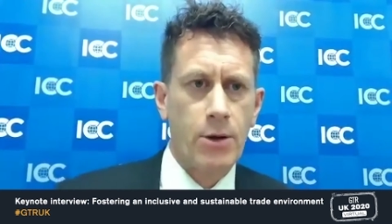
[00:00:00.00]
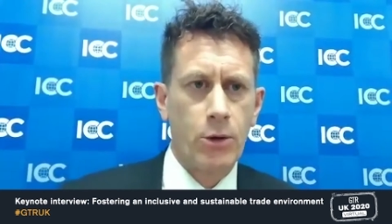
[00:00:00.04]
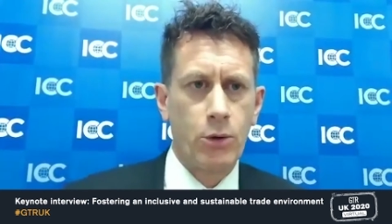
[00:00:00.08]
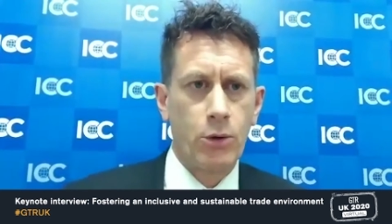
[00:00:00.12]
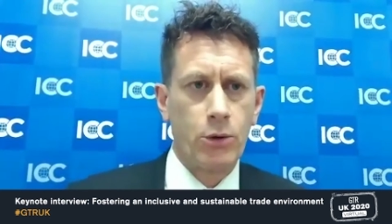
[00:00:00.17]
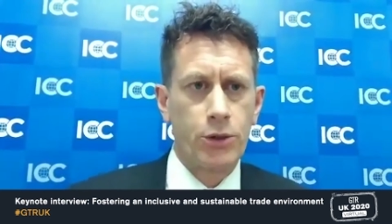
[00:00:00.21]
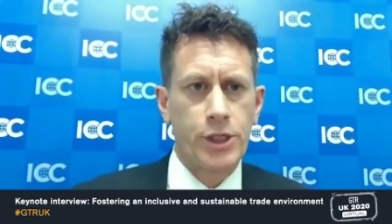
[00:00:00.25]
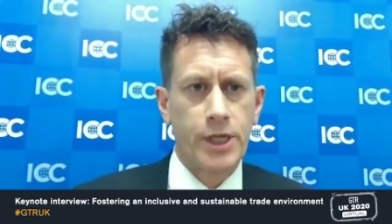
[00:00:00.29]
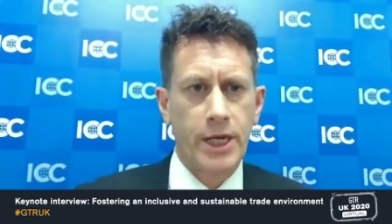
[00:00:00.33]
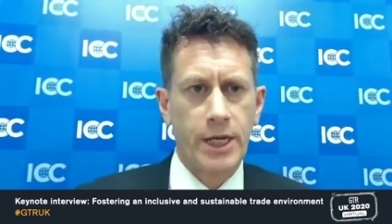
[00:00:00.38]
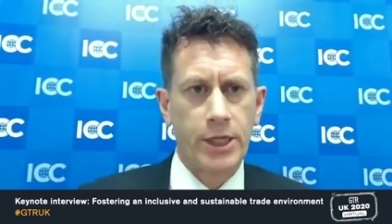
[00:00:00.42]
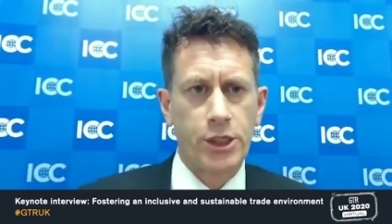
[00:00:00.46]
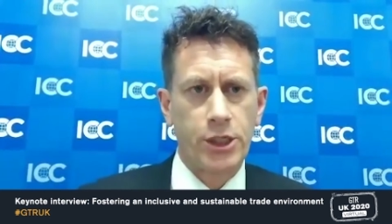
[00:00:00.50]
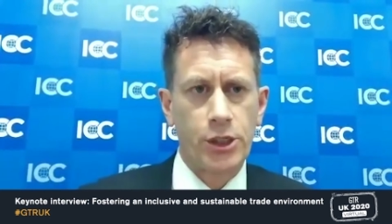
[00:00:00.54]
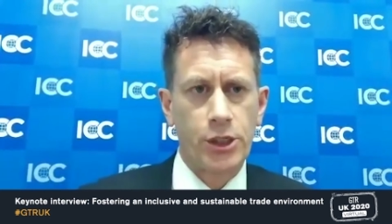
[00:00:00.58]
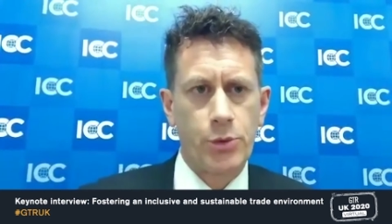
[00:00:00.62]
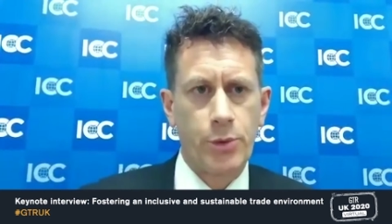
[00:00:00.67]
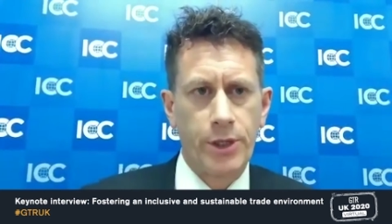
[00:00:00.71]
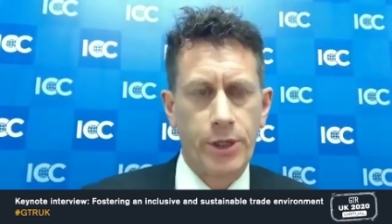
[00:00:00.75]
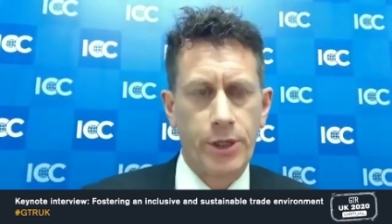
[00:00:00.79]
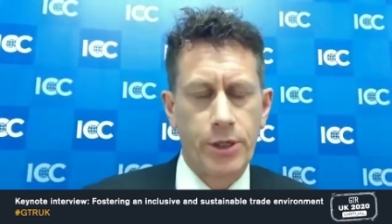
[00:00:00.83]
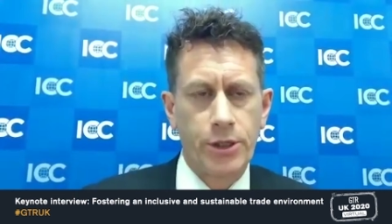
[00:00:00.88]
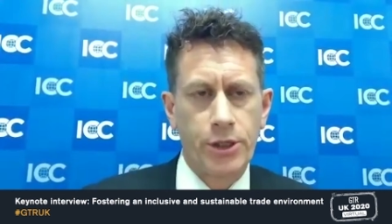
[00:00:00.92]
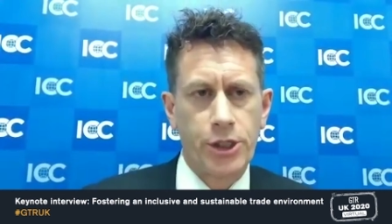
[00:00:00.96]
hall sessions
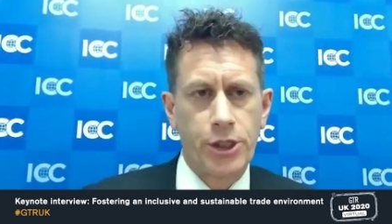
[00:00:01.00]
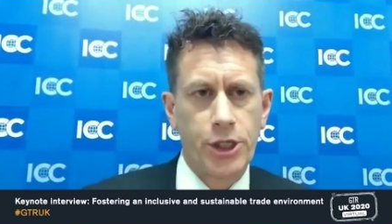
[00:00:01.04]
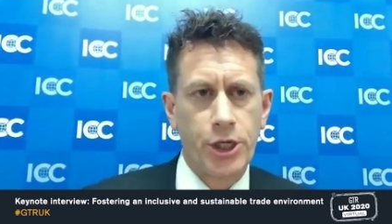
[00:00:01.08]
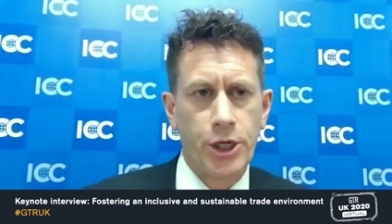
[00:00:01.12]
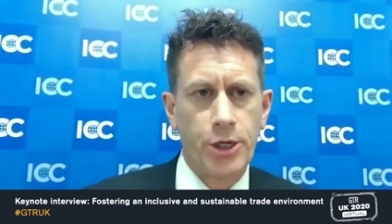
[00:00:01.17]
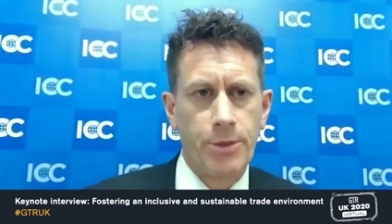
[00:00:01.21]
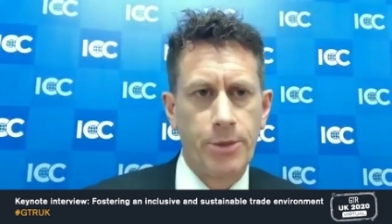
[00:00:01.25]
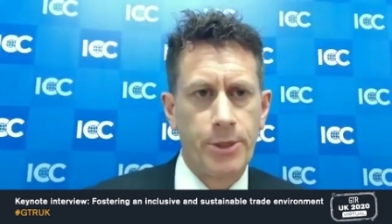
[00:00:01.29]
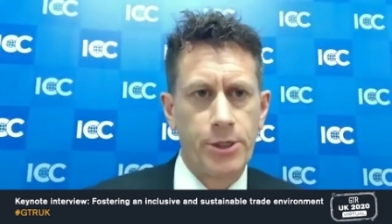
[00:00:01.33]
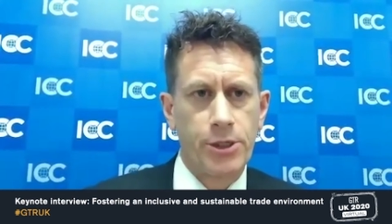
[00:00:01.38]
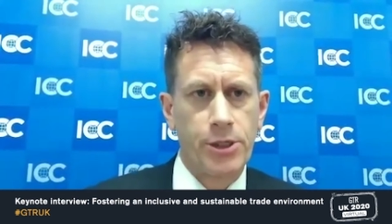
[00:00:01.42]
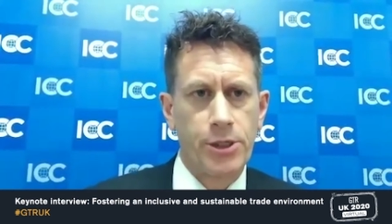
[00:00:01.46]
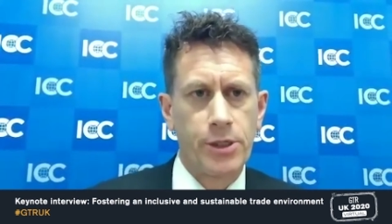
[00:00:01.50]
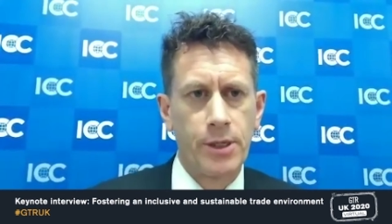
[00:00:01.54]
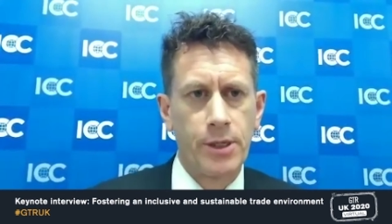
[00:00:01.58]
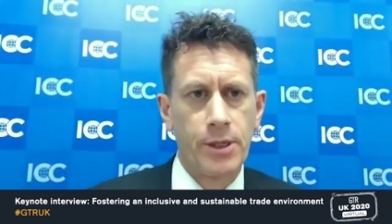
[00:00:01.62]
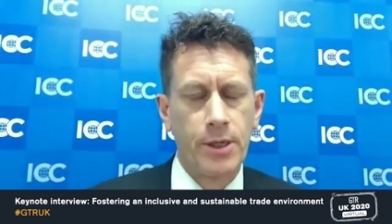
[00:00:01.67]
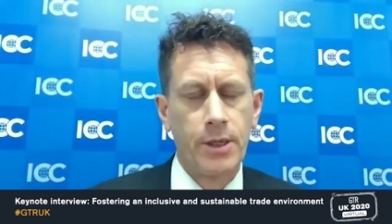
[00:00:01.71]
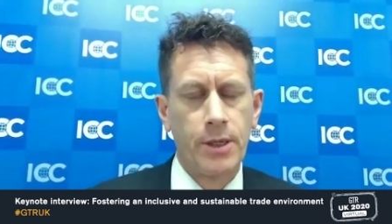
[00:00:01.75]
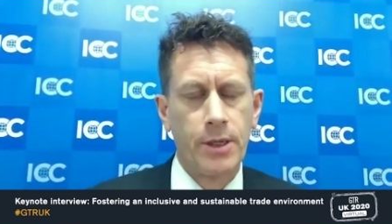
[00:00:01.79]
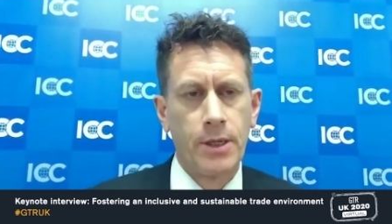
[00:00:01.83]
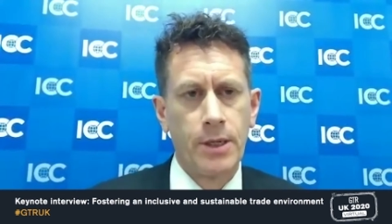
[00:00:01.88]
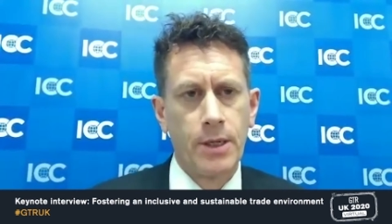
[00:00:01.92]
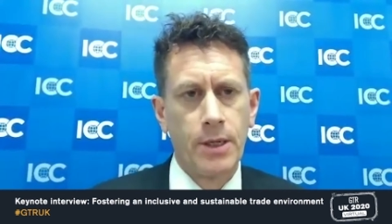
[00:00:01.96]
with consumers,
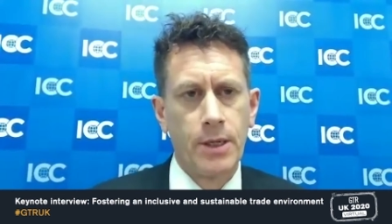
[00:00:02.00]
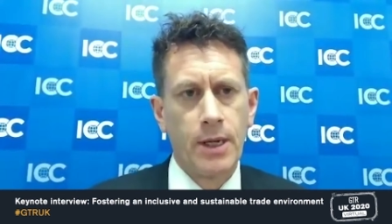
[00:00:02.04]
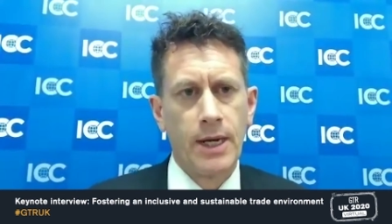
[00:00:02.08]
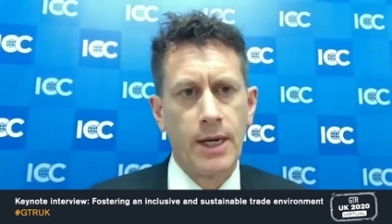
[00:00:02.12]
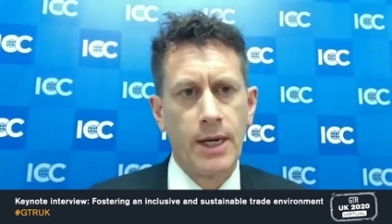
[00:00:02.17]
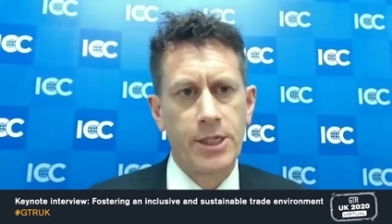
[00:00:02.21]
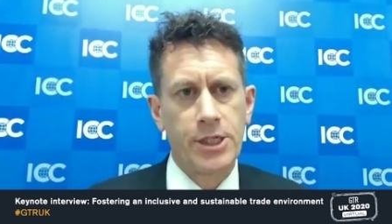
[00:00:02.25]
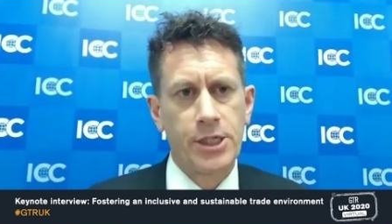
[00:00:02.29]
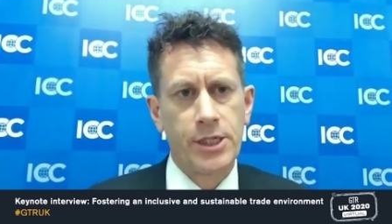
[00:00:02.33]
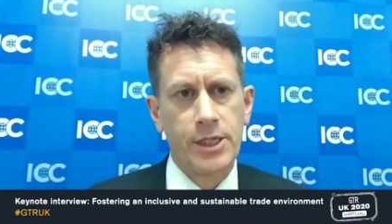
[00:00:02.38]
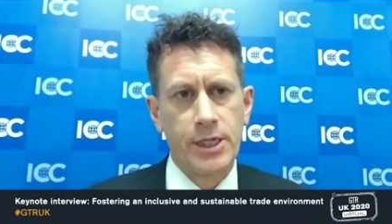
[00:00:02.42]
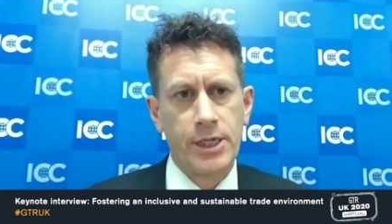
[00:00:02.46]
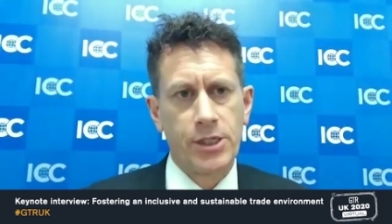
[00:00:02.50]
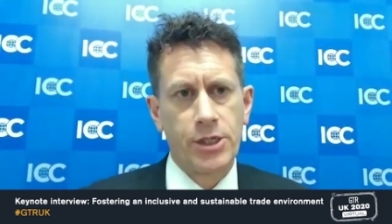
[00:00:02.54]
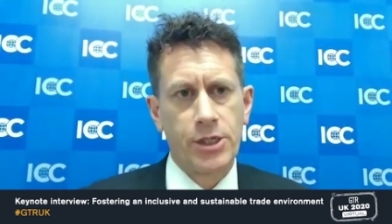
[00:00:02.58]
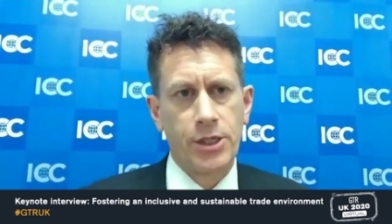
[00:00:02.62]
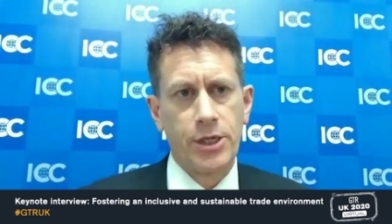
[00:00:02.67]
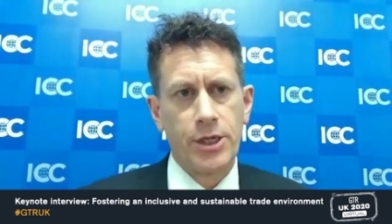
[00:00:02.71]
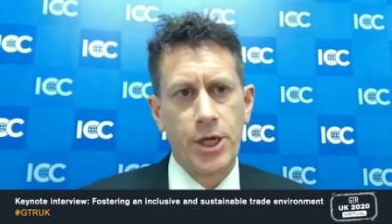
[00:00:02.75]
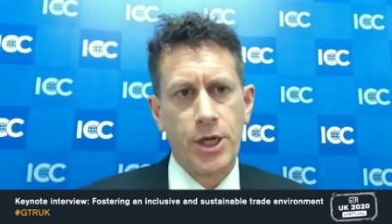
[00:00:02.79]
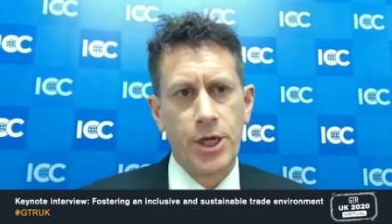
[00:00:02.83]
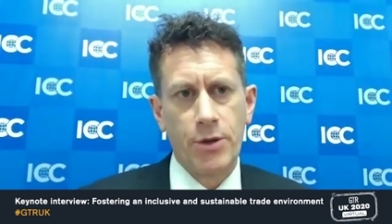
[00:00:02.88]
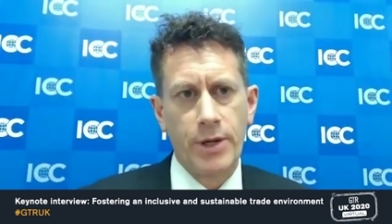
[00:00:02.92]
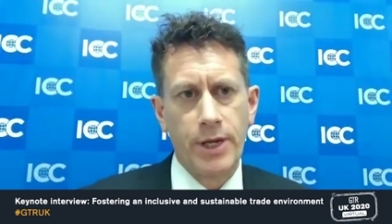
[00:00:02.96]
listening to the
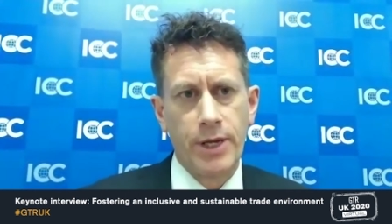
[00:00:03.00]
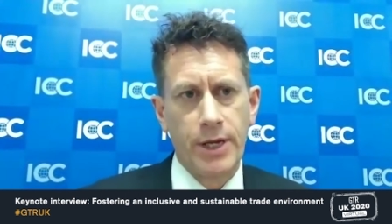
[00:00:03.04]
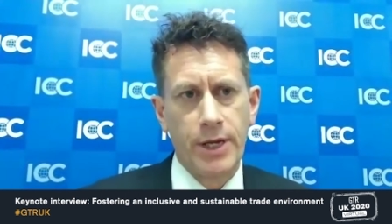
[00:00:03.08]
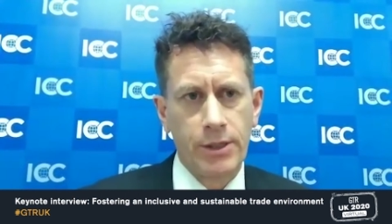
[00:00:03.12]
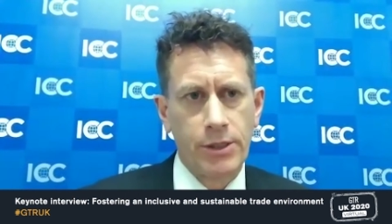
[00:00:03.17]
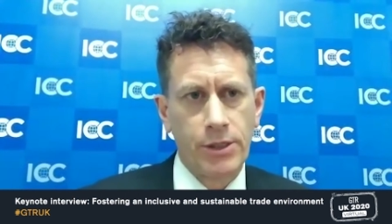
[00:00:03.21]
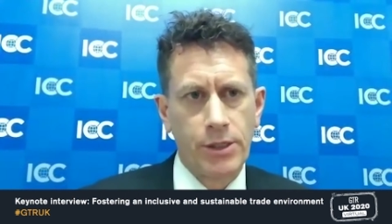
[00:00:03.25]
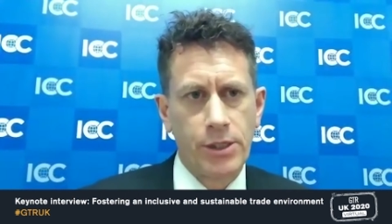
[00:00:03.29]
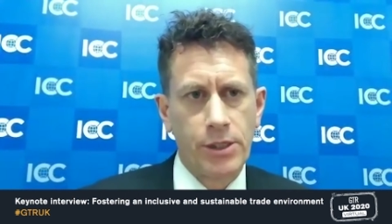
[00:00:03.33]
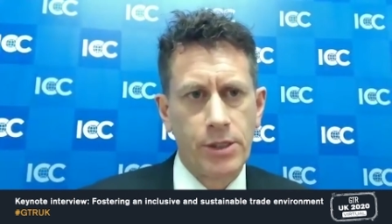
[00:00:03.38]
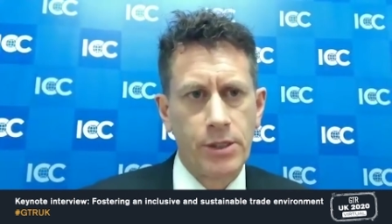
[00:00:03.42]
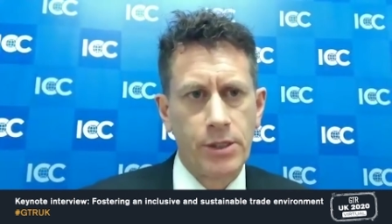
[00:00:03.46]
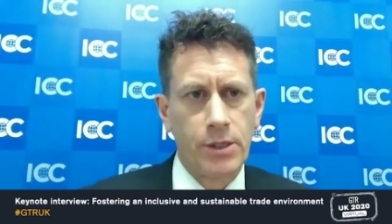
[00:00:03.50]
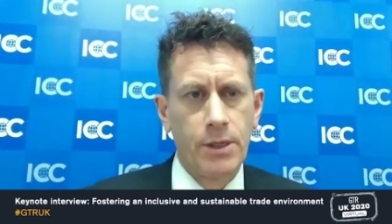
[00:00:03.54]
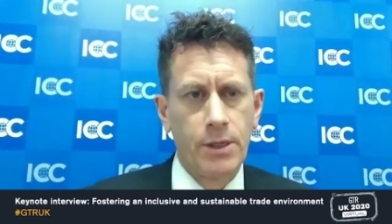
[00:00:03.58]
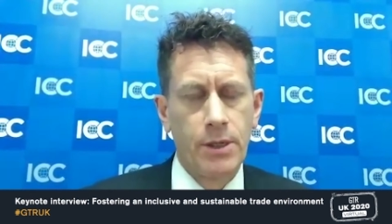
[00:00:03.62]
unions,